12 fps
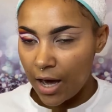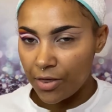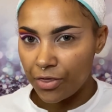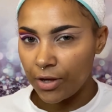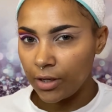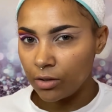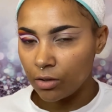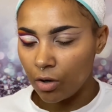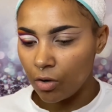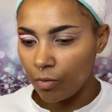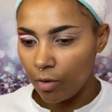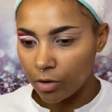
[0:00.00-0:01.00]
think the
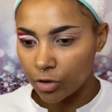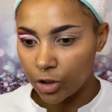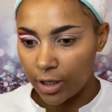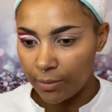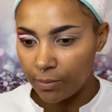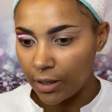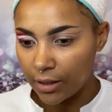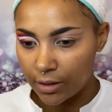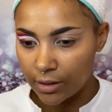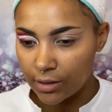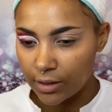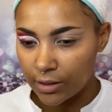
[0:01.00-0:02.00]
overall shape like
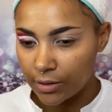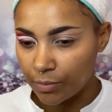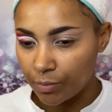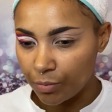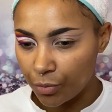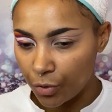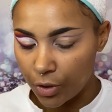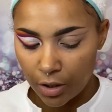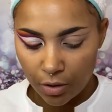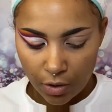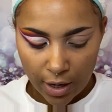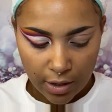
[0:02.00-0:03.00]
this is
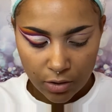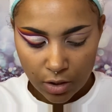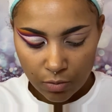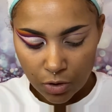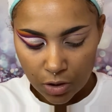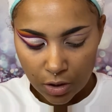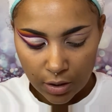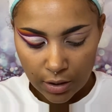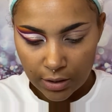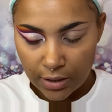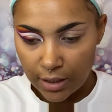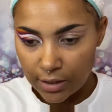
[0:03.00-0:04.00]
pretty okay, so I'm just gonna
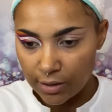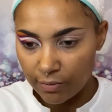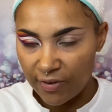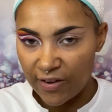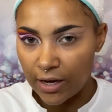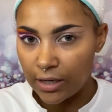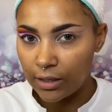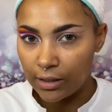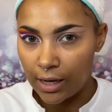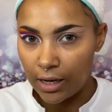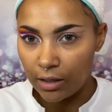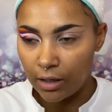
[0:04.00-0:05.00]
intensify the
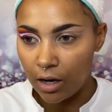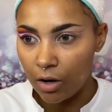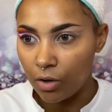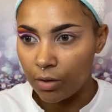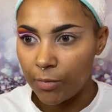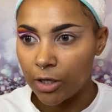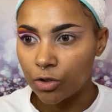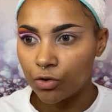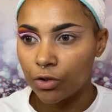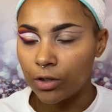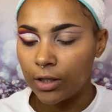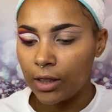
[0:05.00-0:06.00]
line now and make
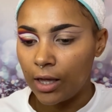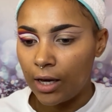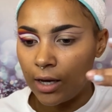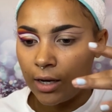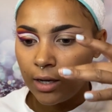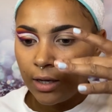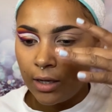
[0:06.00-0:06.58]
sure that